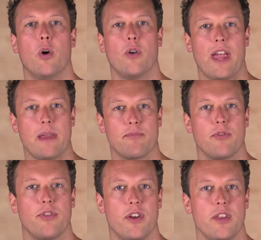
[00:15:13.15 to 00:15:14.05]
on
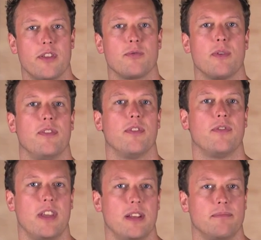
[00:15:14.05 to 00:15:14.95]
April 30th,
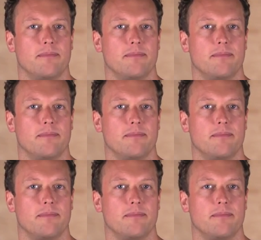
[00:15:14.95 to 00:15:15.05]
2015.